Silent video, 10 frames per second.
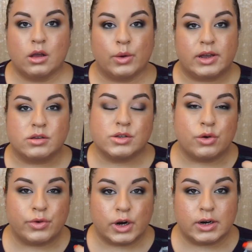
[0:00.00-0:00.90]
Okay, so
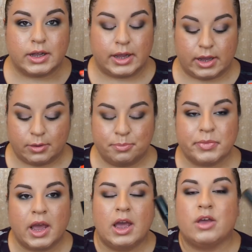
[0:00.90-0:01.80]
far I like it.
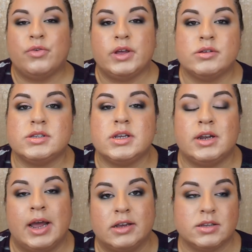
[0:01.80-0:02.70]
It feels
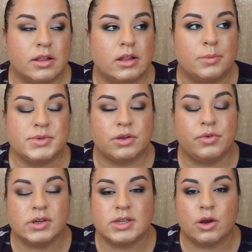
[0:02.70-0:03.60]
nice on the lips. It
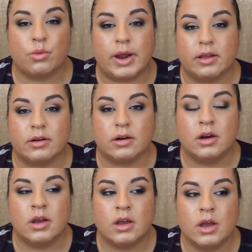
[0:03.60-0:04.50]
feels like a regular
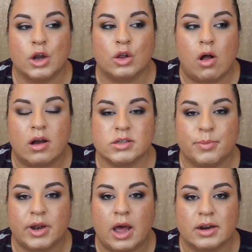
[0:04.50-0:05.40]
gloss,
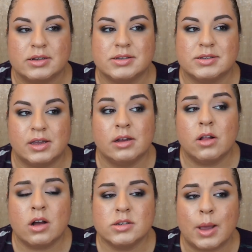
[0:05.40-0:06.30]
but not a sticky
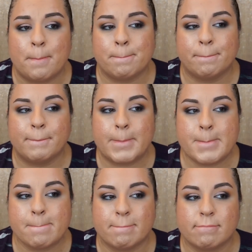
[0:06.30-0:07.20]
gloss.
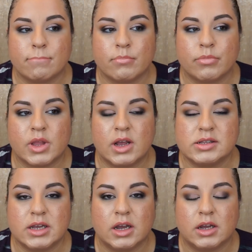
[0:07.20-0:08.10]

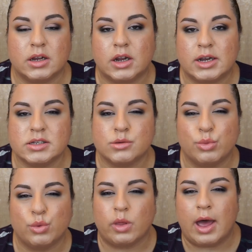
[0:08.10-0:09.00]
It's like a nice,
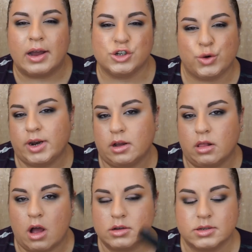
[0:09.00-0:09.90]
smooth, hydrating
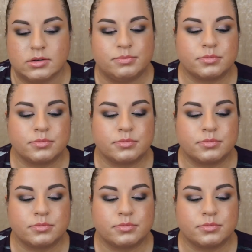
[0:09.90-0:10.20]
gloss.